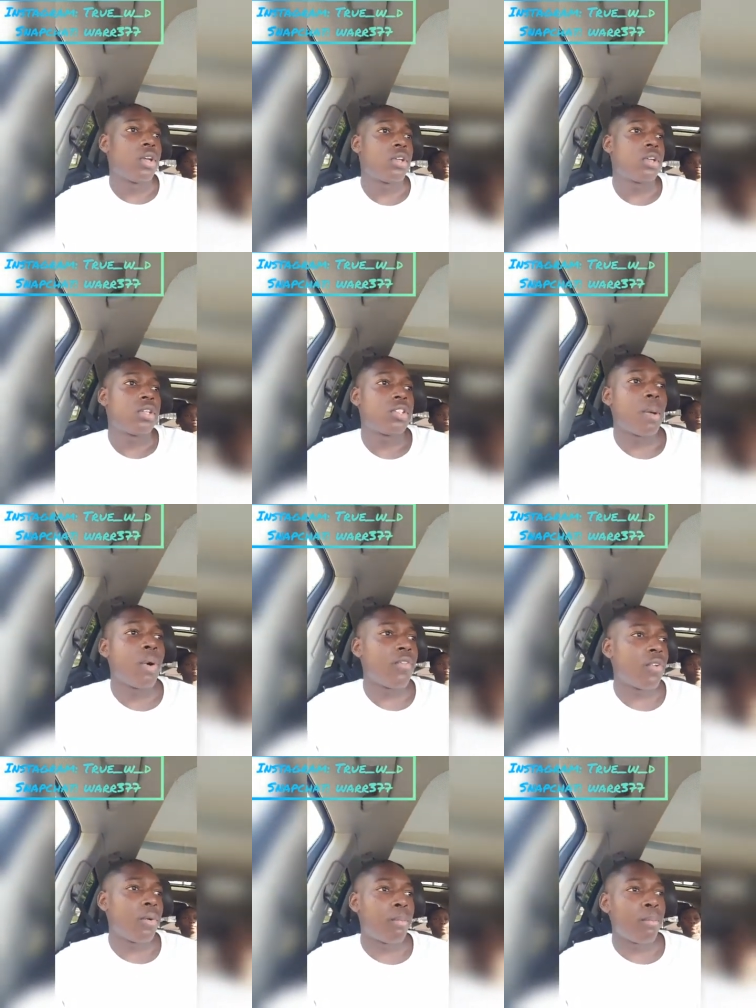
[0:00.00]
saying? Some
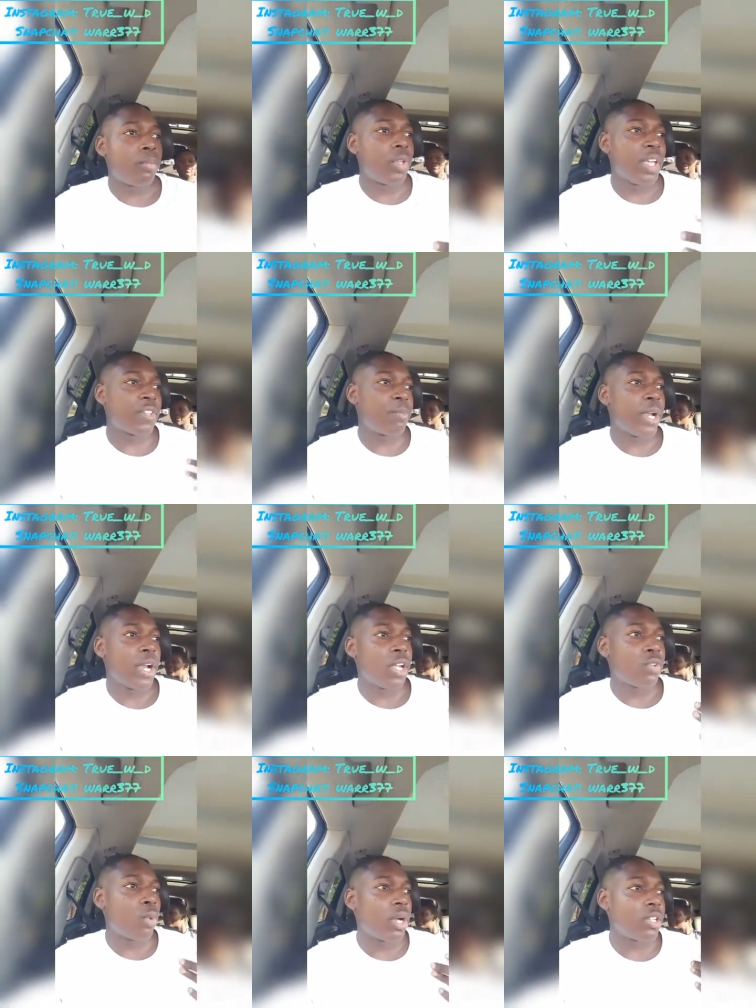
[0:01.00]
of them
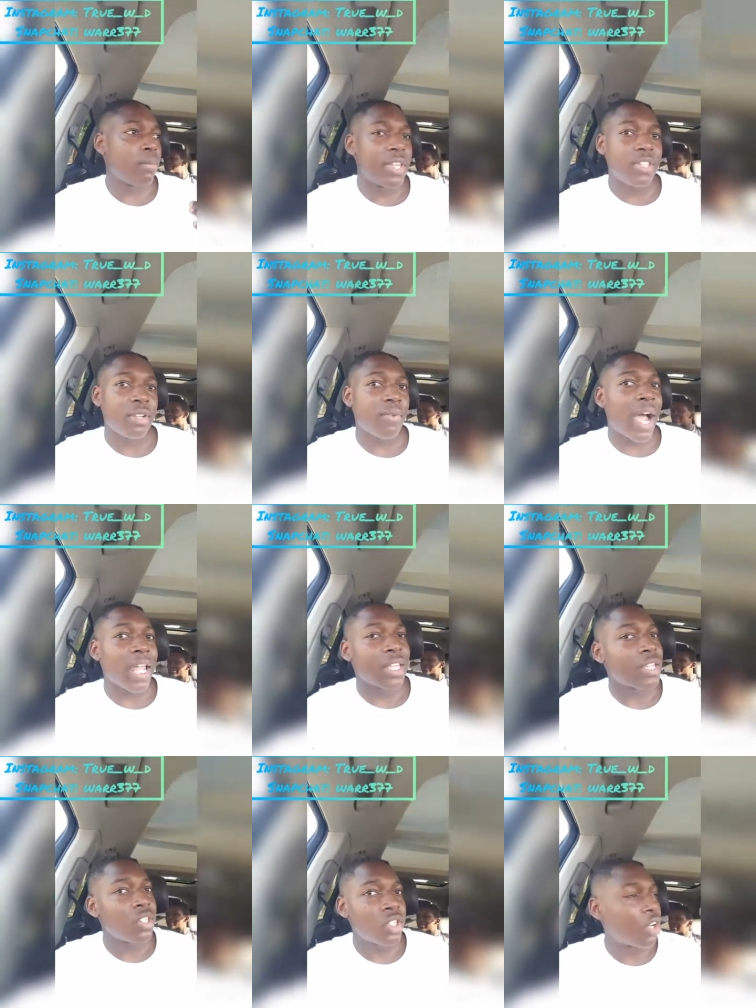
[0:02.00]
experience domestic
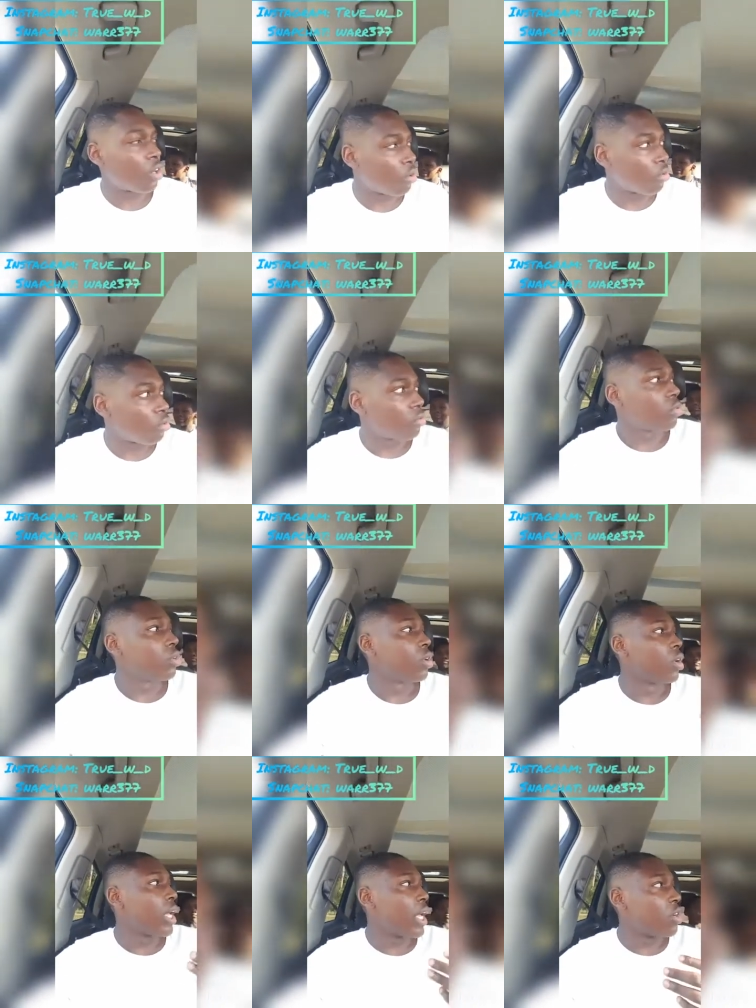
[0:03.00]
violence, and
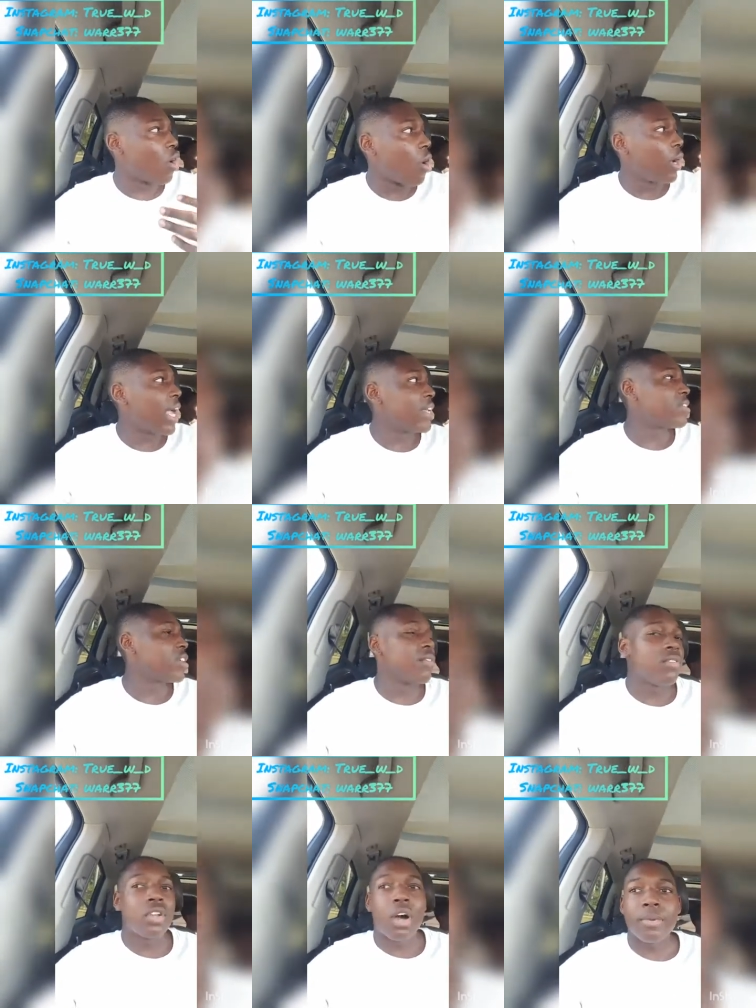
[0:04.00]
all that
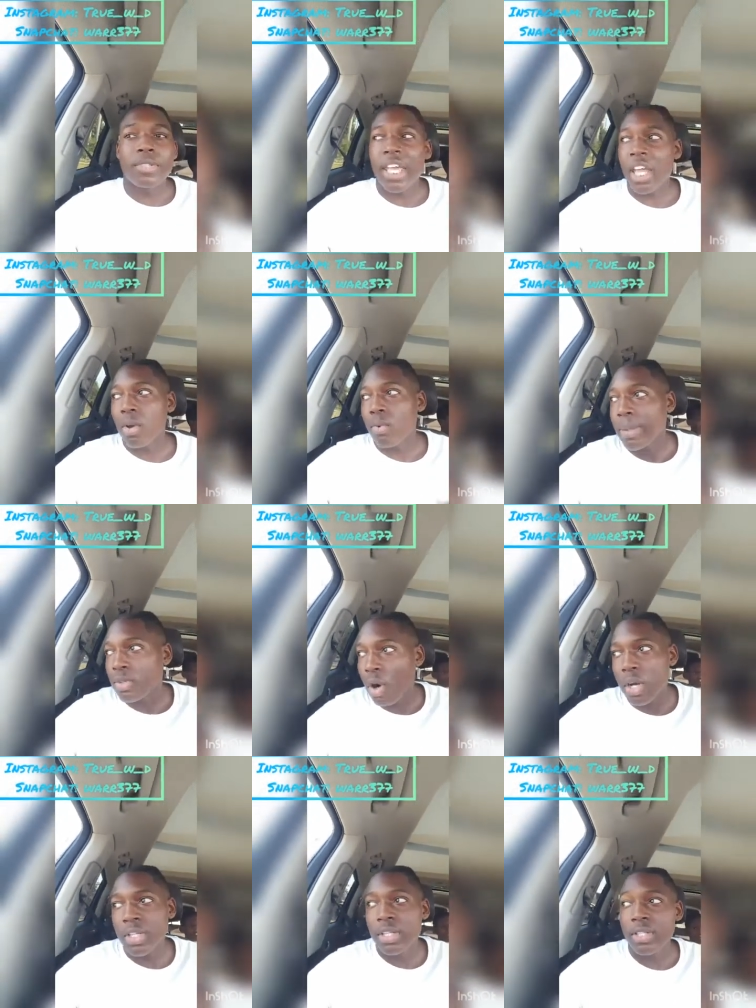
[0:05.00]
stuff, you know what I'm saying? Rape
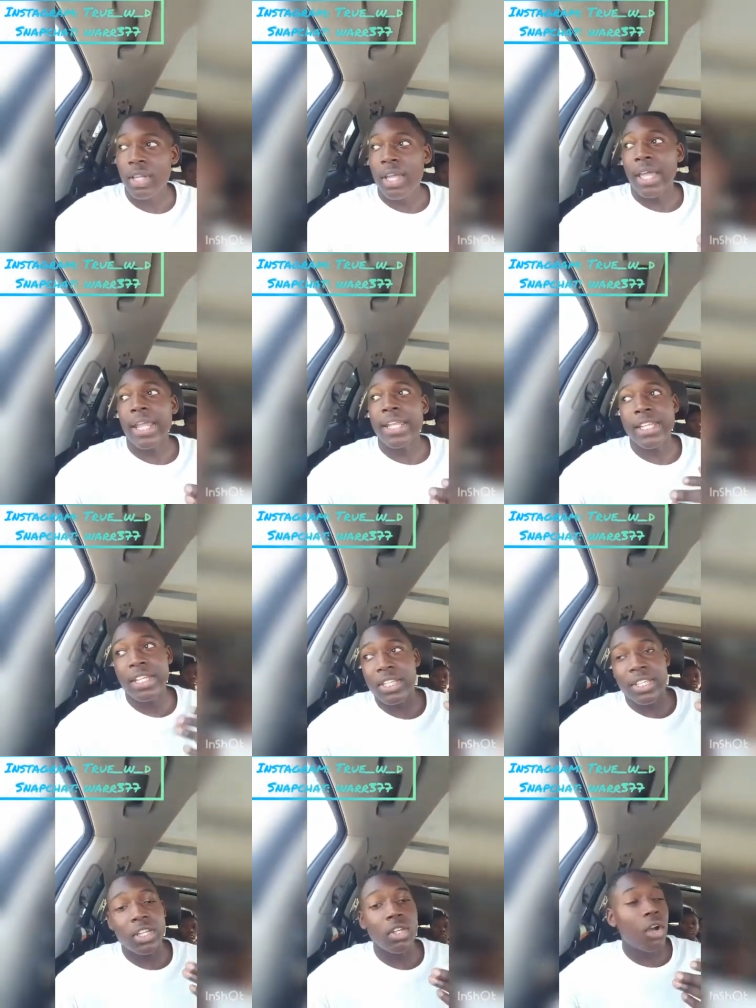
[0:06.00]
charges. And they
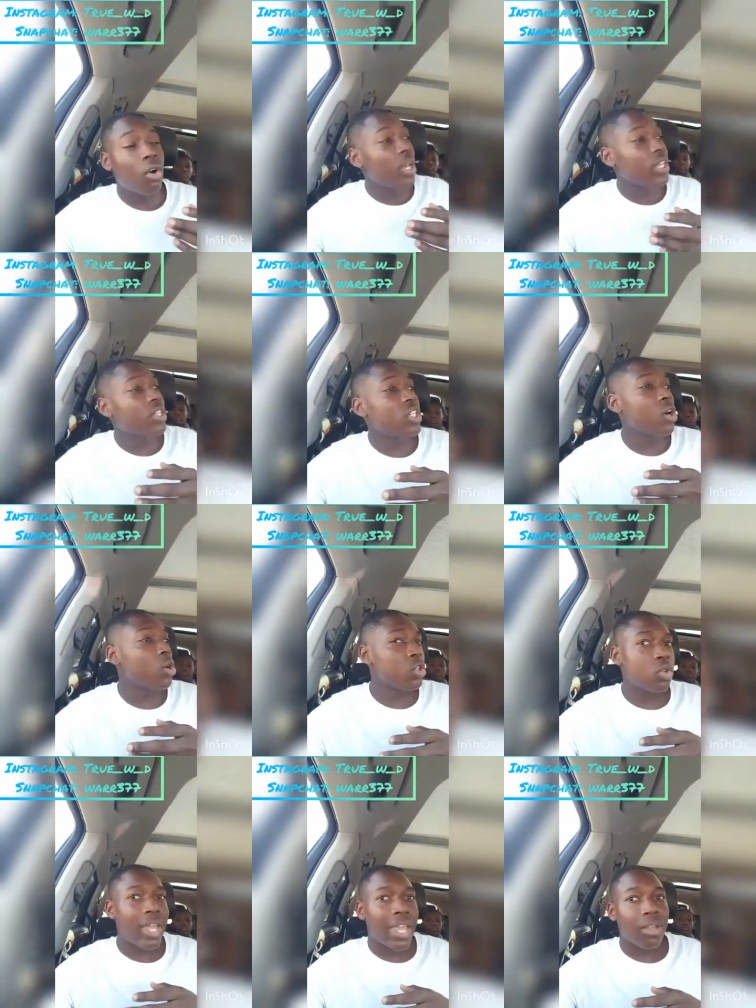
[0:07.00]
just, and it
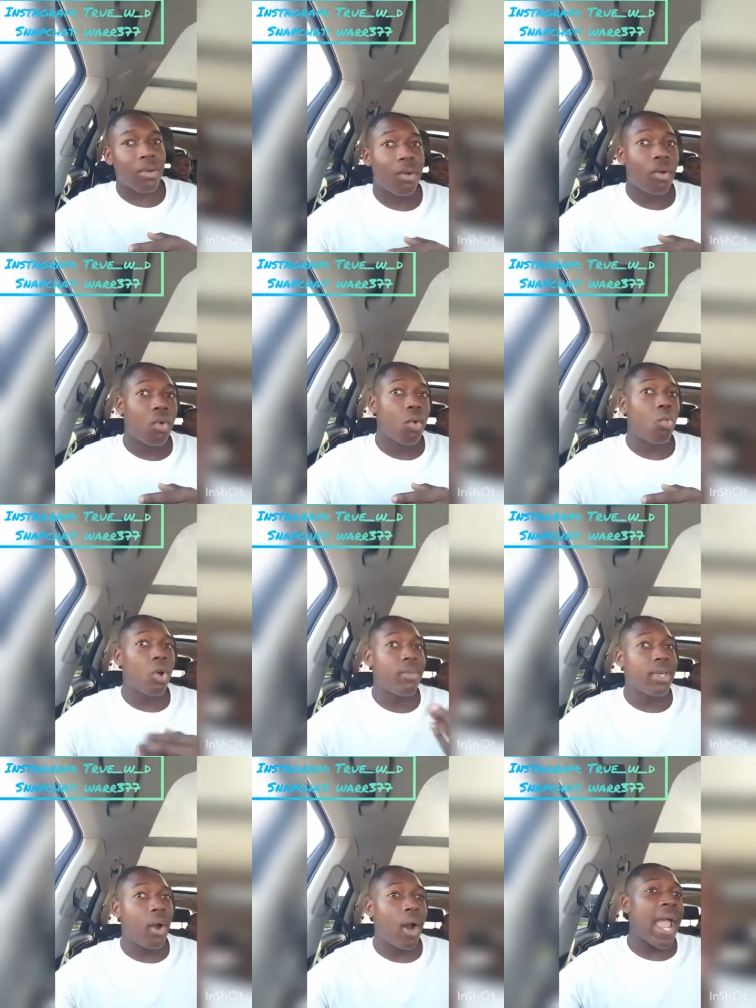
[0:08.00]
shows you that
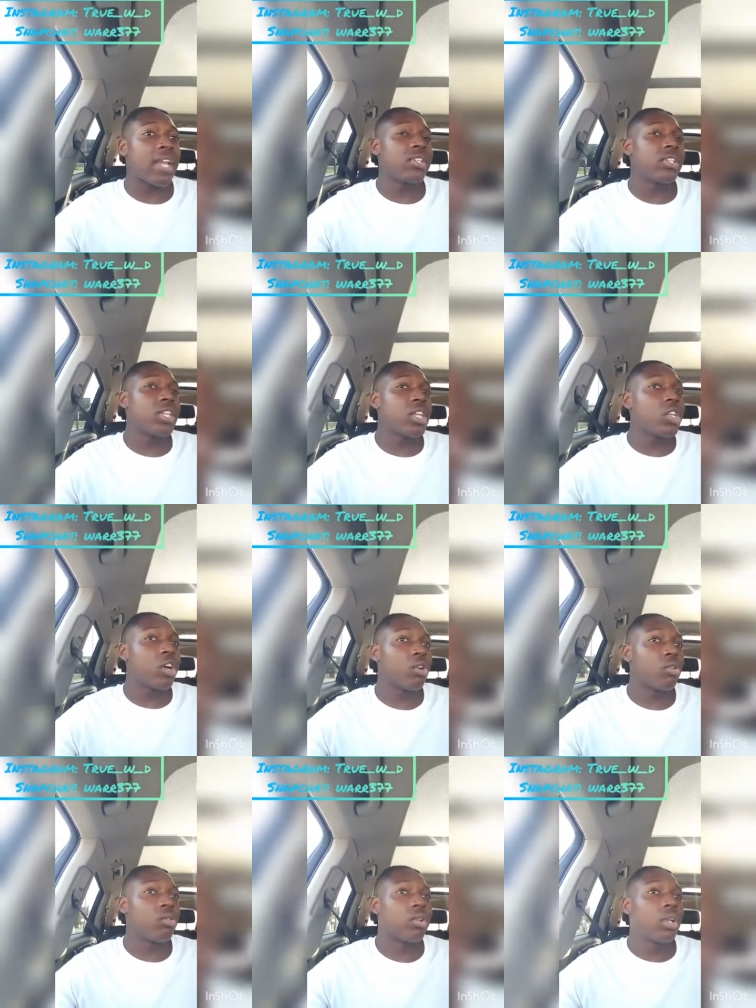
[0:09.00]
women are actually,
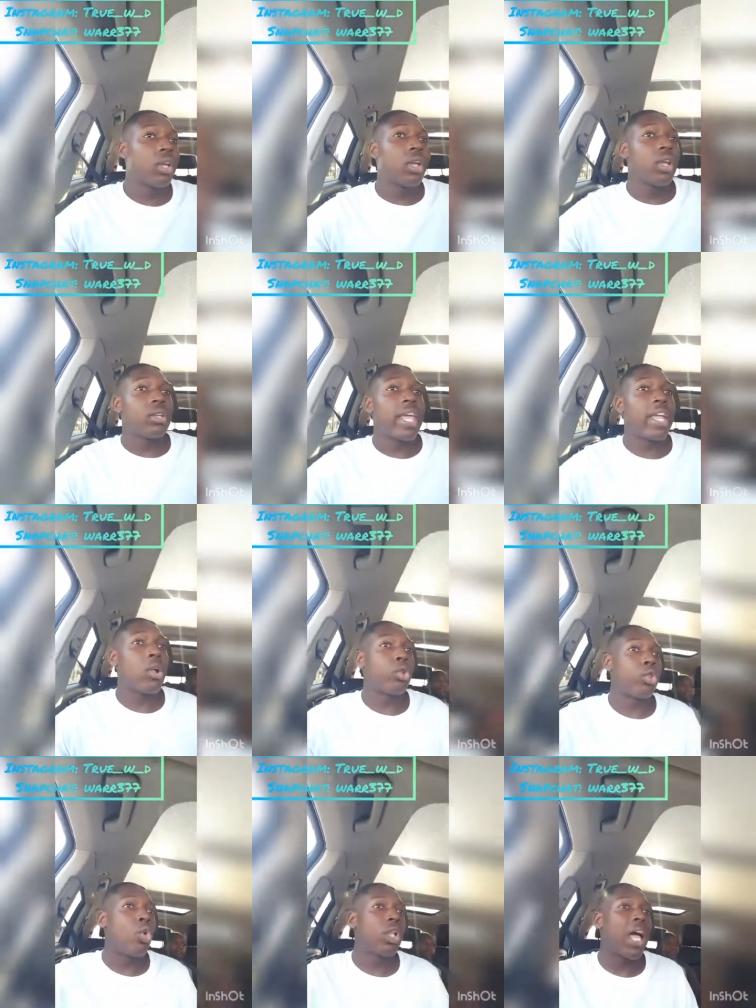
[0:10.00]
they go
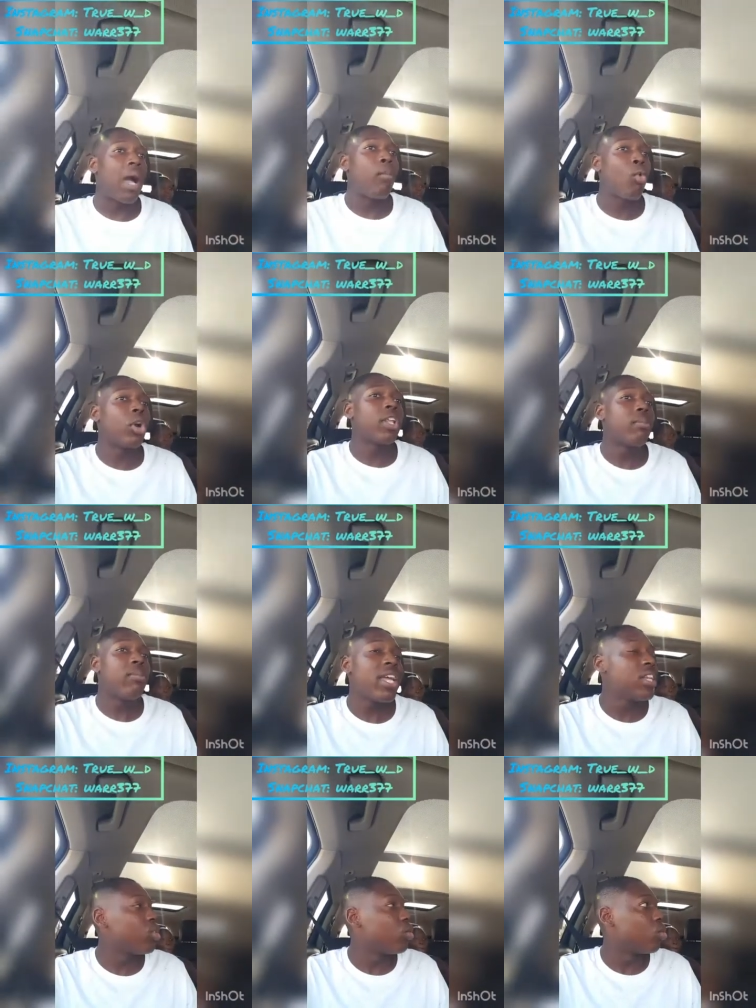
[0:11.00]
through a lot more than
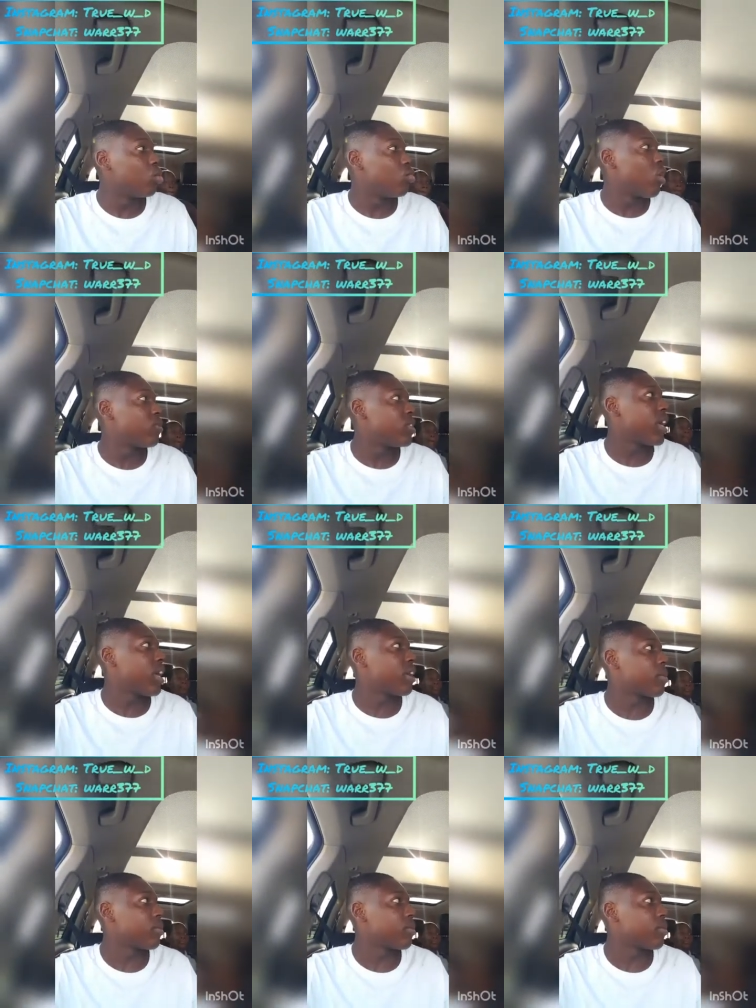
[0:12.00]
men do, you know what I'm saying?